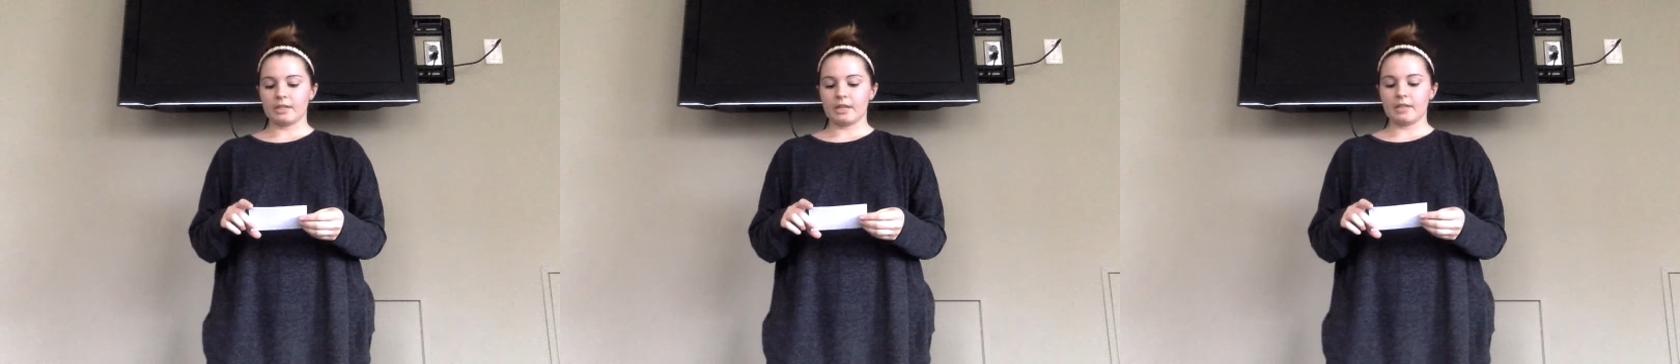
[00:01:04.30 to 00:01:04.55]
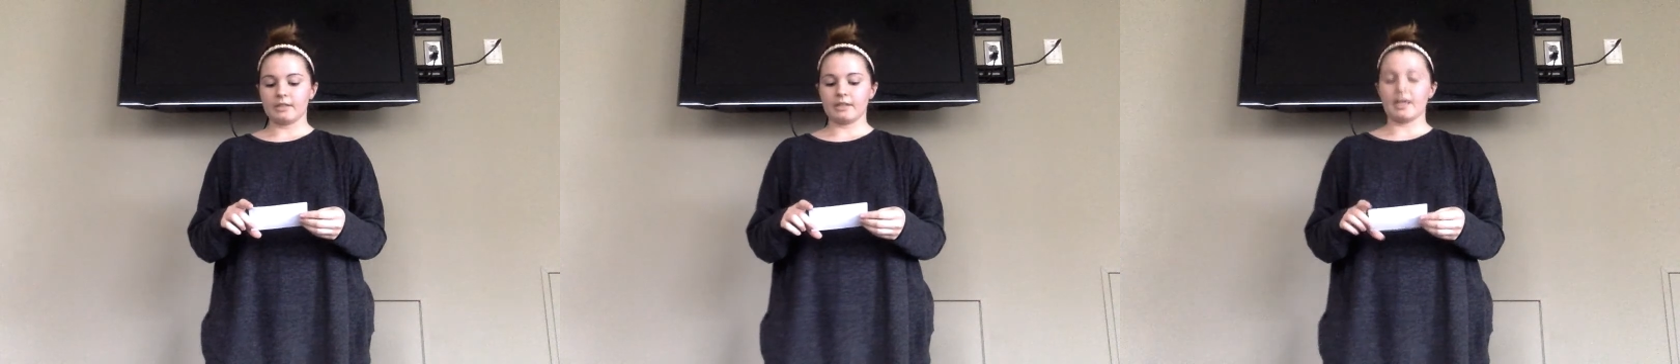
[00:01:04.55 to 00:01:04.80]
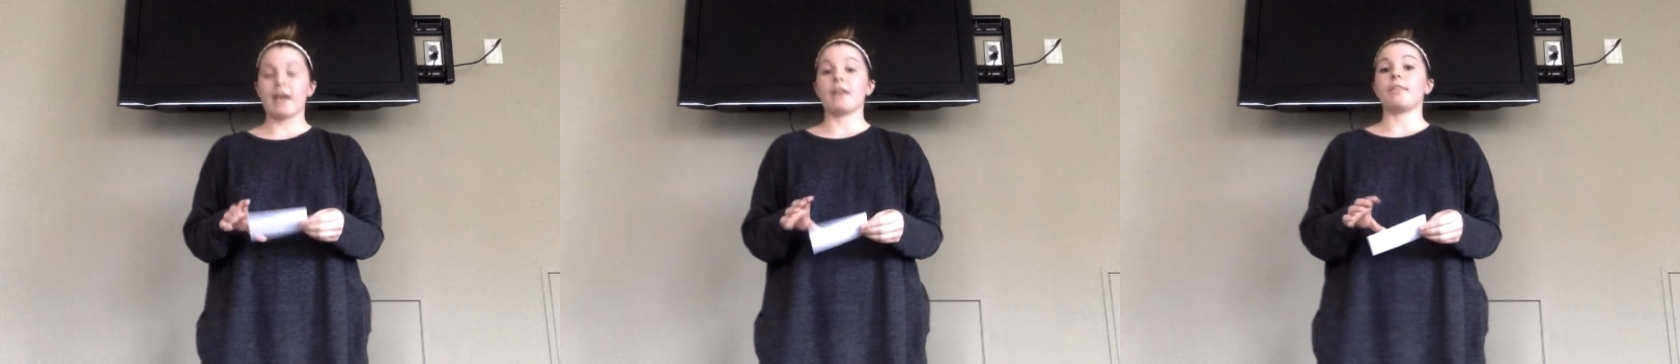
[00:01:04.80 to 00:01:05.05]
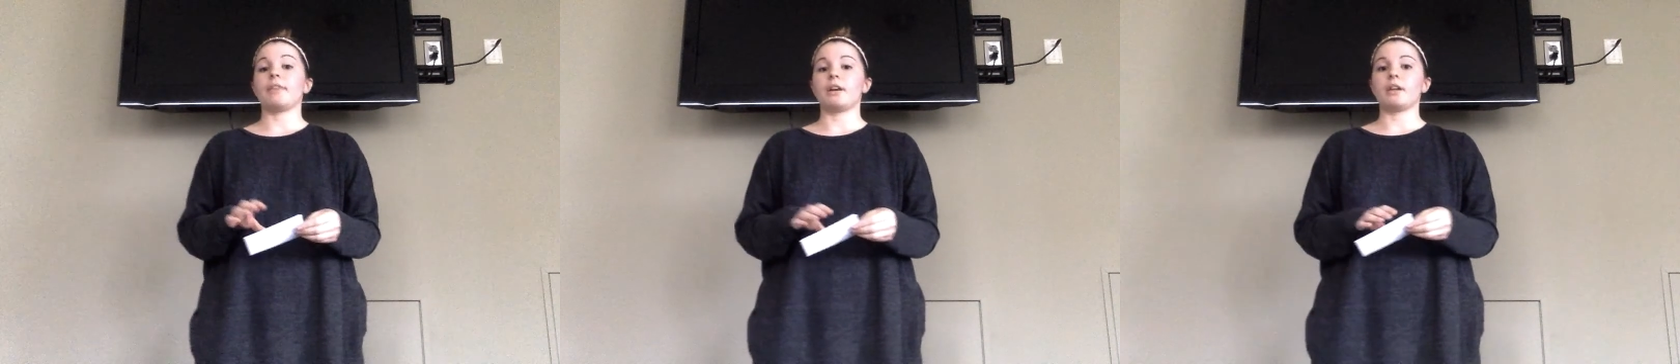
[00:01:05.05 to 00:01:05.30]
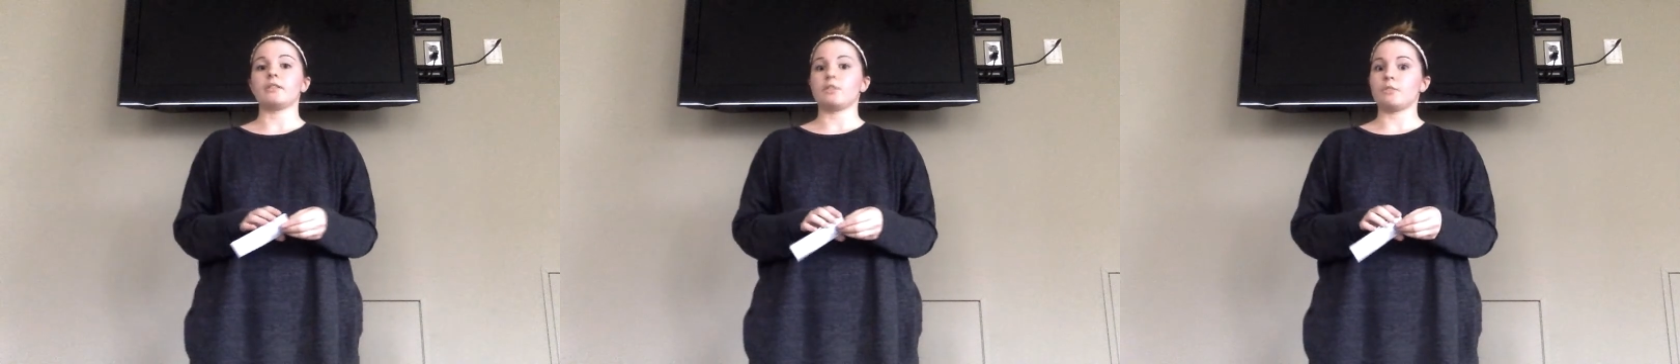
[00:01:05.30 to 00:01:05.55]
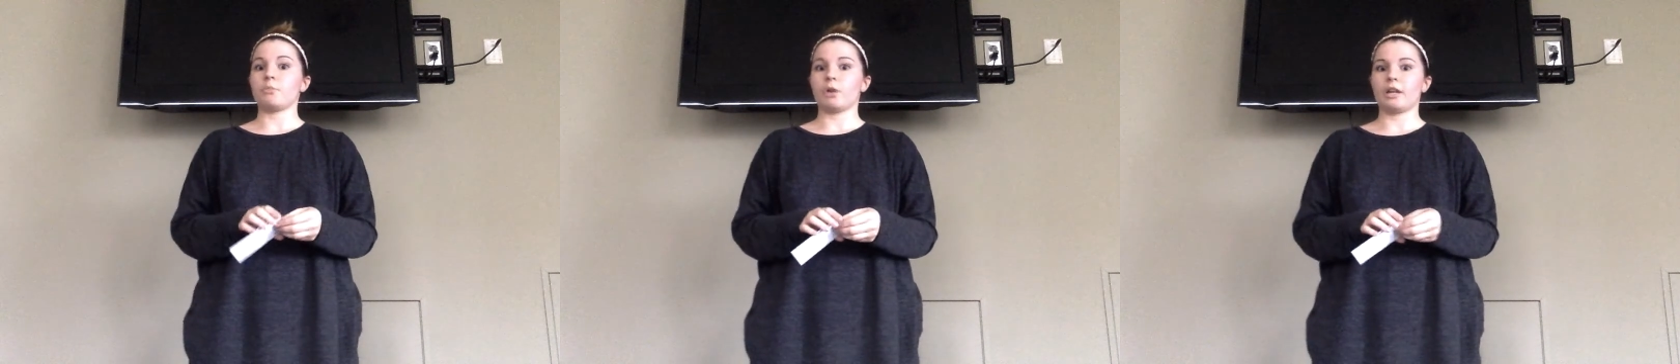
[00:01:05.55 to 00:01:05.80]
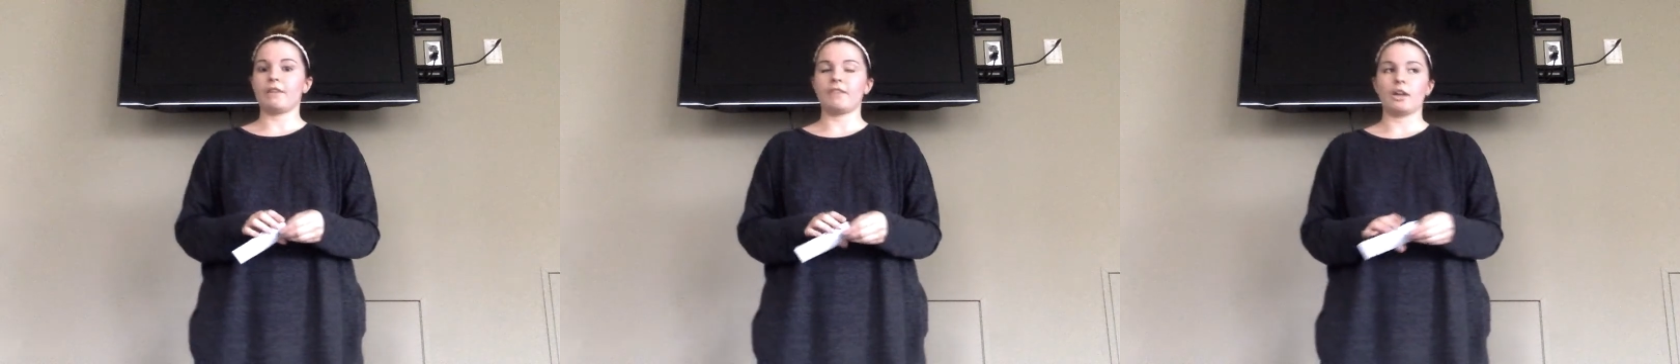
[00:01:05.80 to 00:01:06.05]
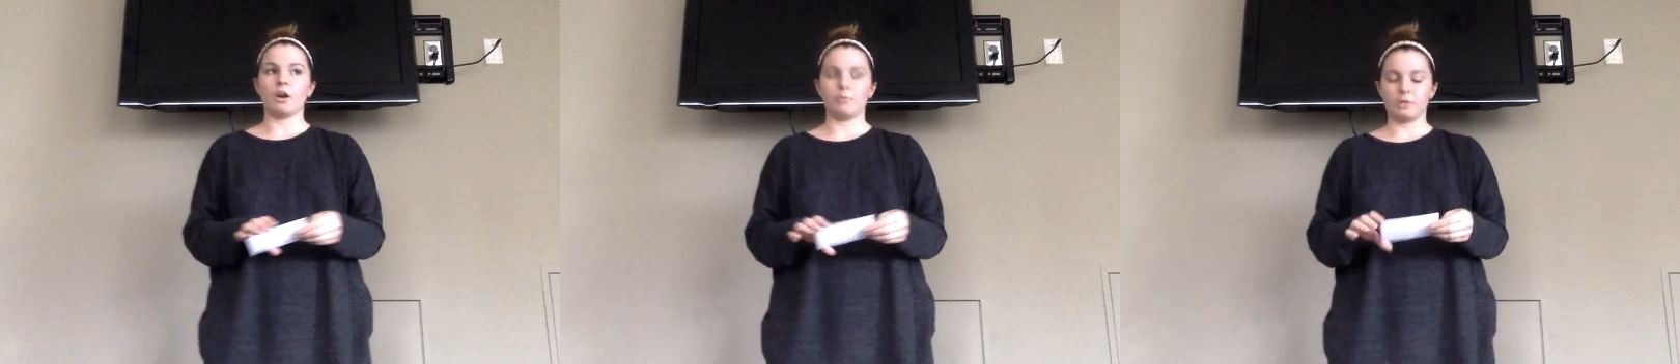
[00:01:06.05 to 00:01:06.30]
is that there is a sporting
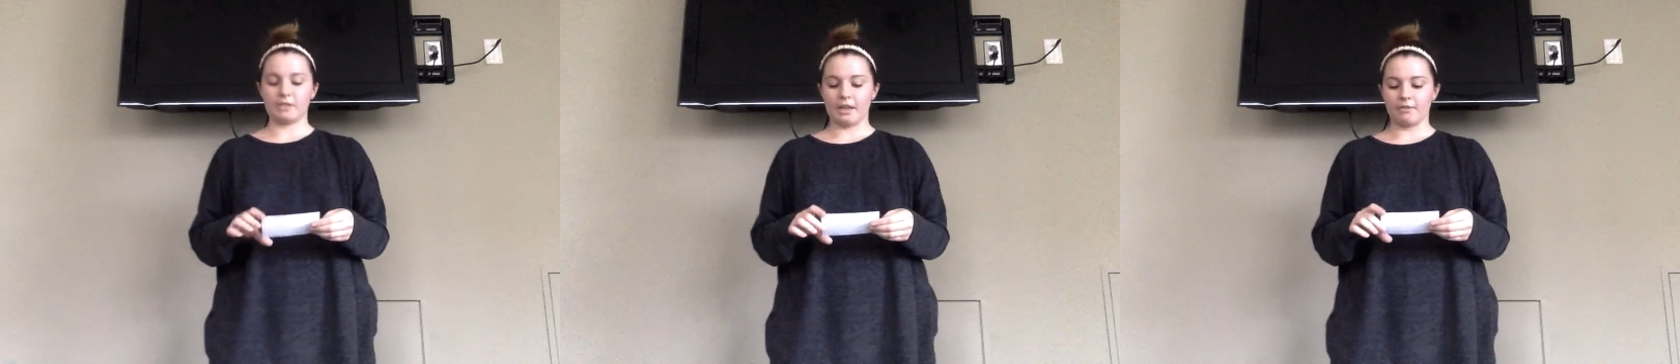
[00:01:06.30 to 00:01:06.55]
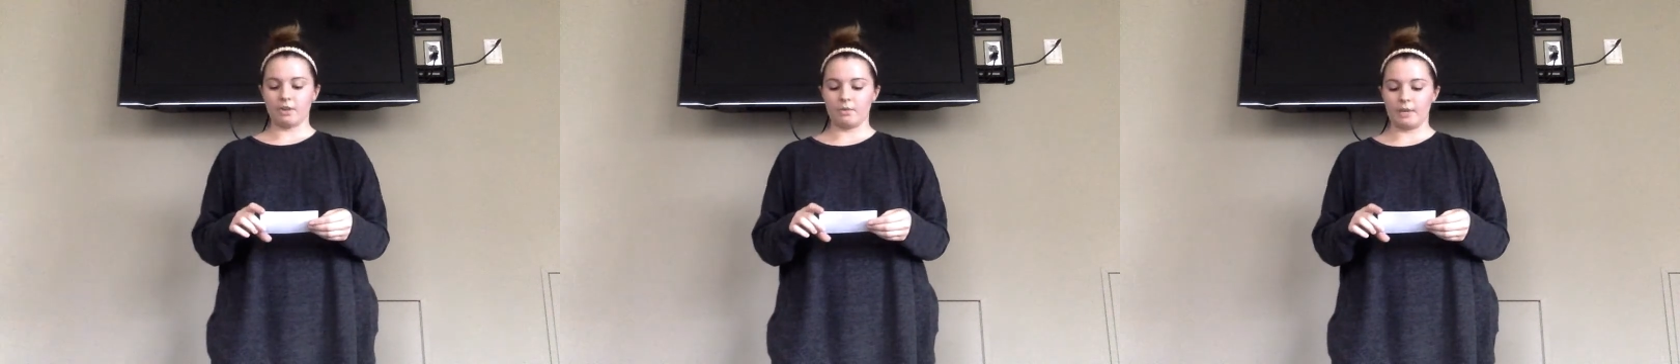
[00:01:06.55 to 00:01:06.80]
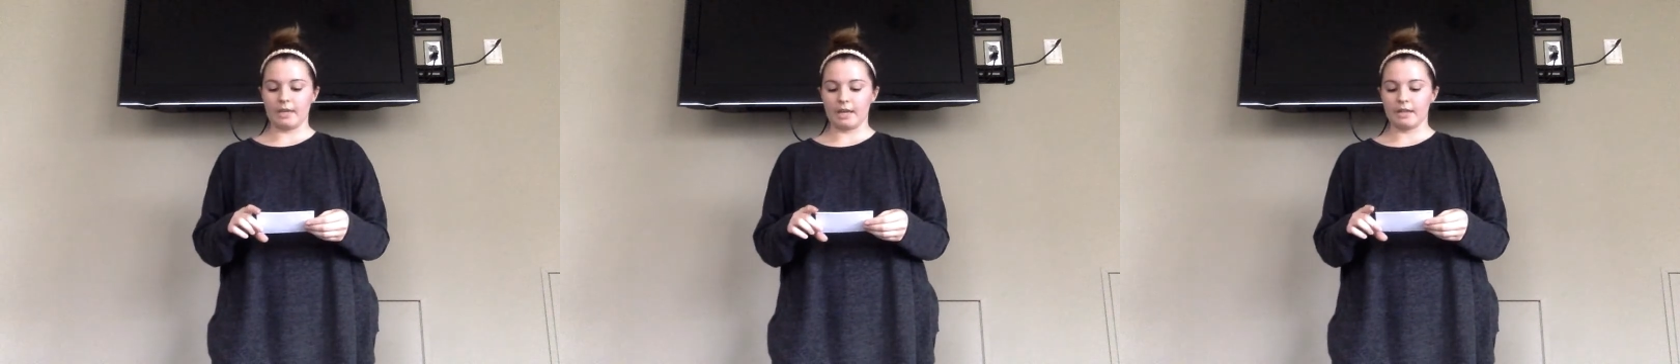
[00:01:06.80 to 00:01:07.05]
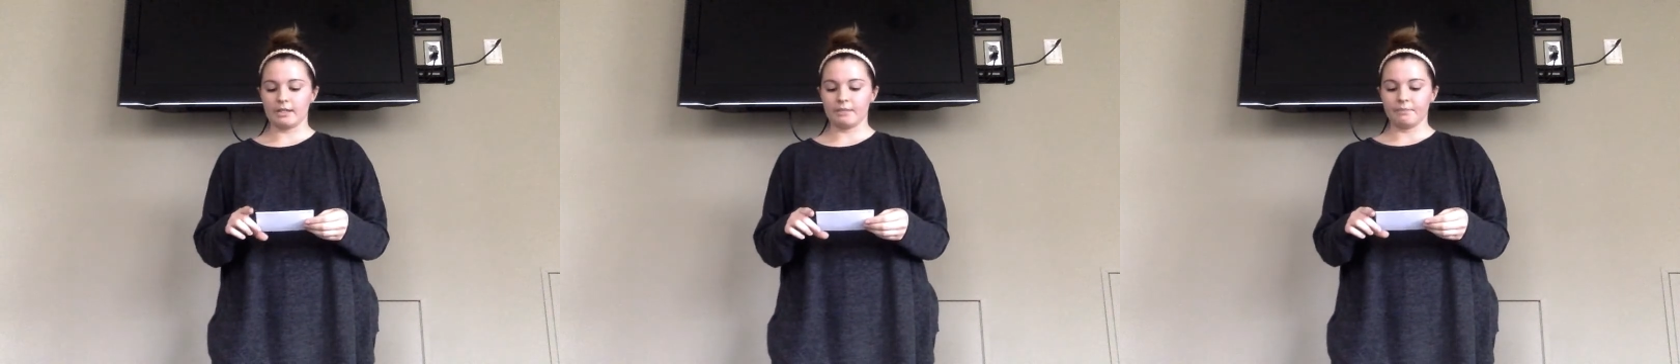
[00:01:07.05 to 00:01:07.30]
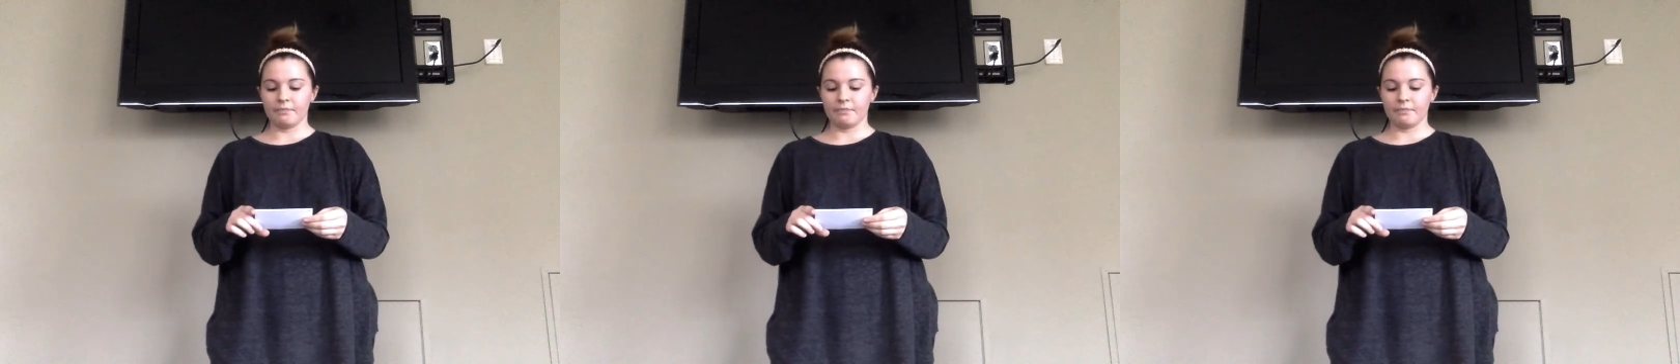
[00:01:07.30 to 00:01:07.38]
event almost every weekend.